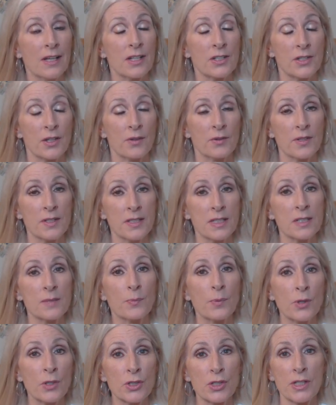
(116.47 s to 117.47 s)
so this is
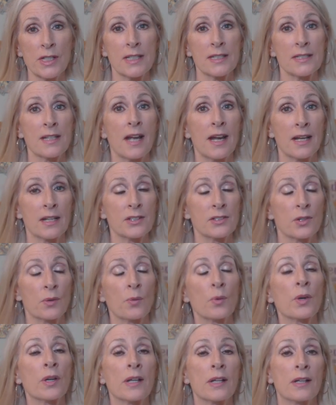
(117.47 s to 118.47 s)
burgeoning science so
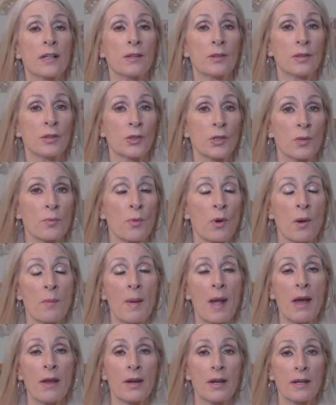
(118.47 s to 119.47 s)
we're going to learn more
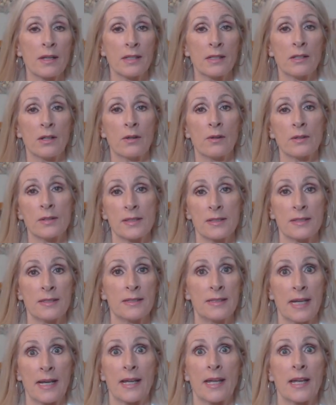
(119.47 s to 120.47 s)
about it you know as
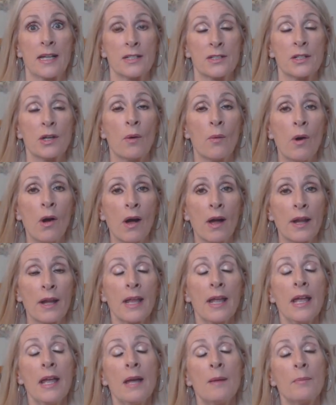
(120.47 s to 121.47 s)
decades go on
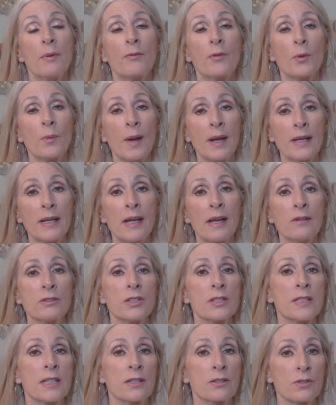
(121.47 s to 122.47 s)
but for right now just